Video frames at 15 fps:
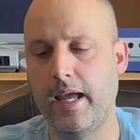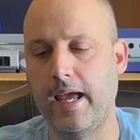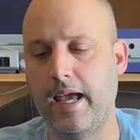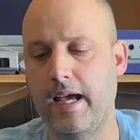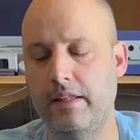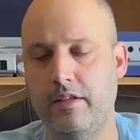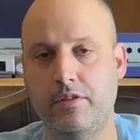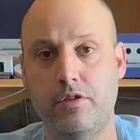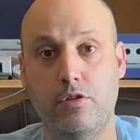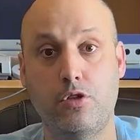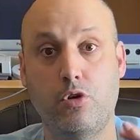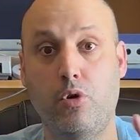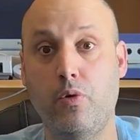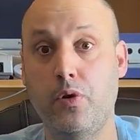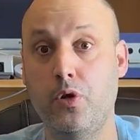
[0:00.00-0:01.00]
And the
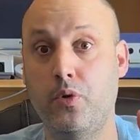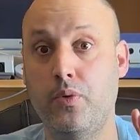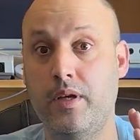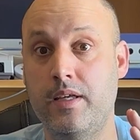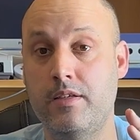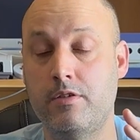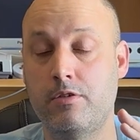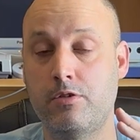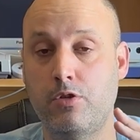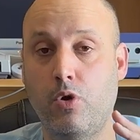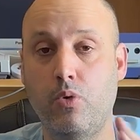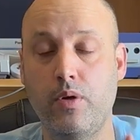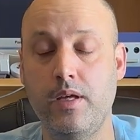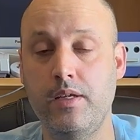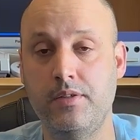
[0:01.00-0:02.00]
tutorial is
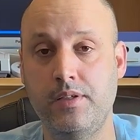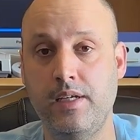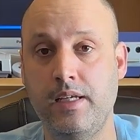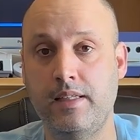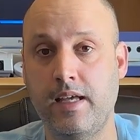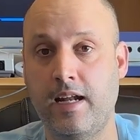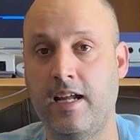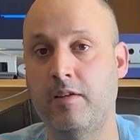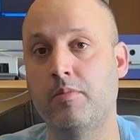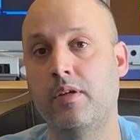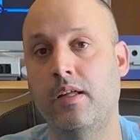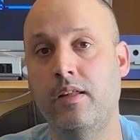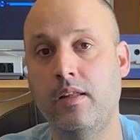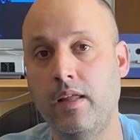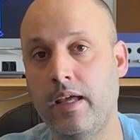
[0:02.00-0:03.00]
so easy that I am going
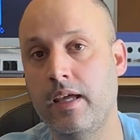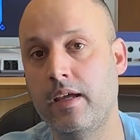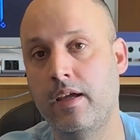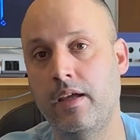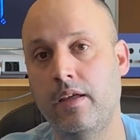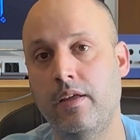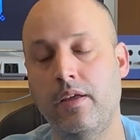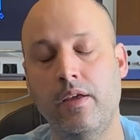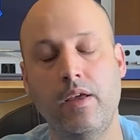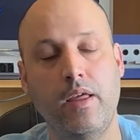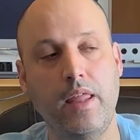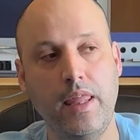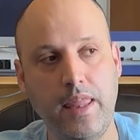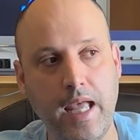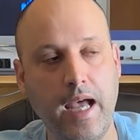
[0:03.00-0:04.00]
to link
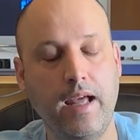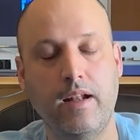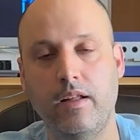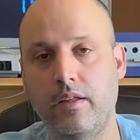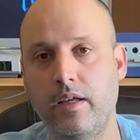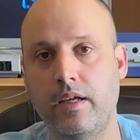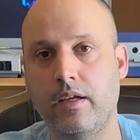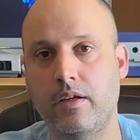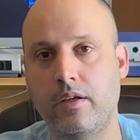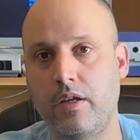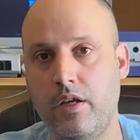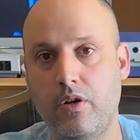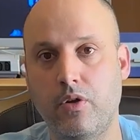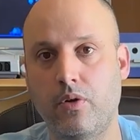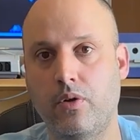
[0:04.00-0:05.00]
that link
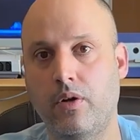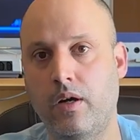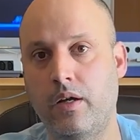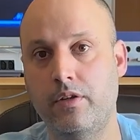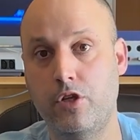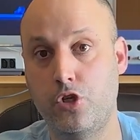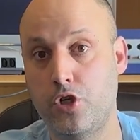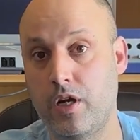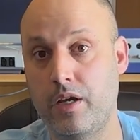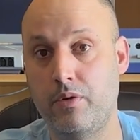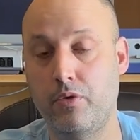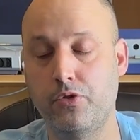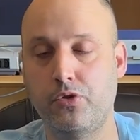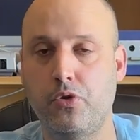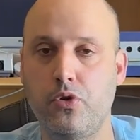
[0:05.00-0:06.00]
here on the
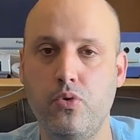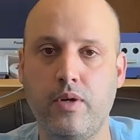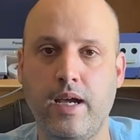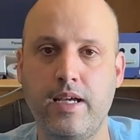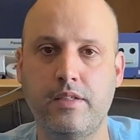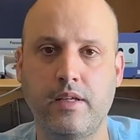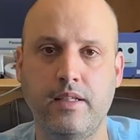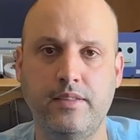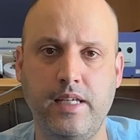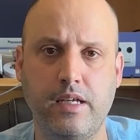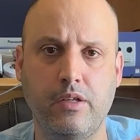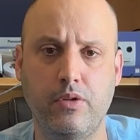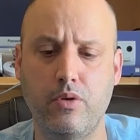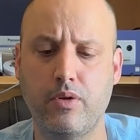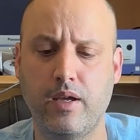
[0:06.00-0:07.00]
channel so you guys can take
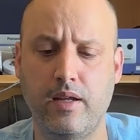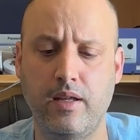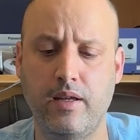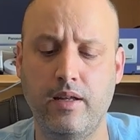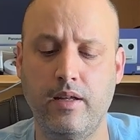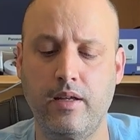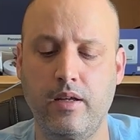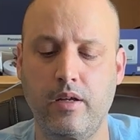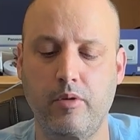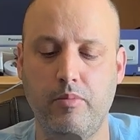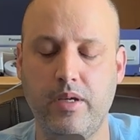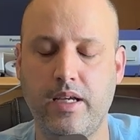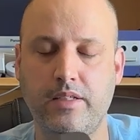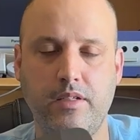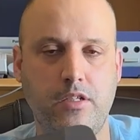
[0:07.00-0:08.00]
a look at it,
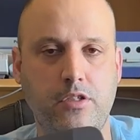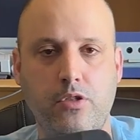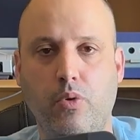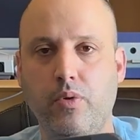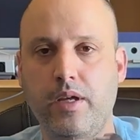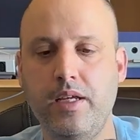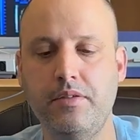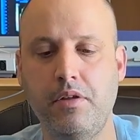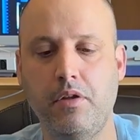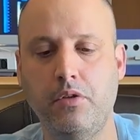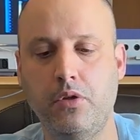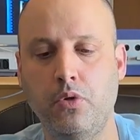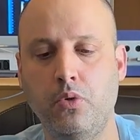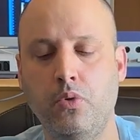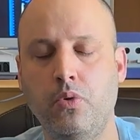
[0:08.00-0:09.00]
because it's so easy to
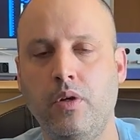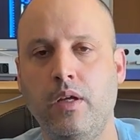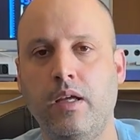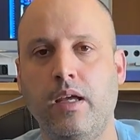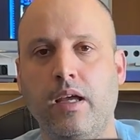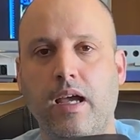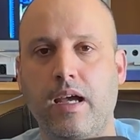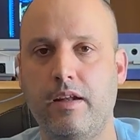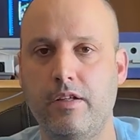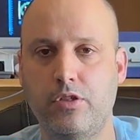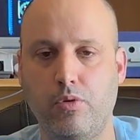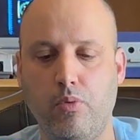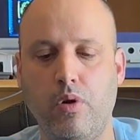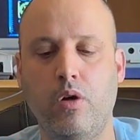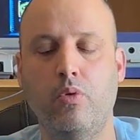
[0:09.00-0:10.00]
do and it's
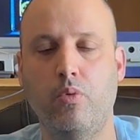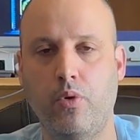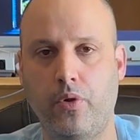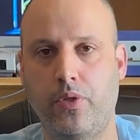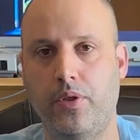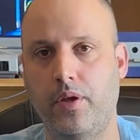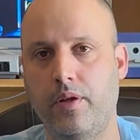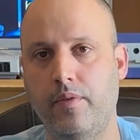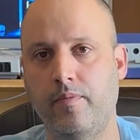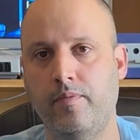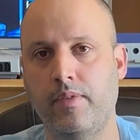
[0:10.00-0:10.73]
well worth it.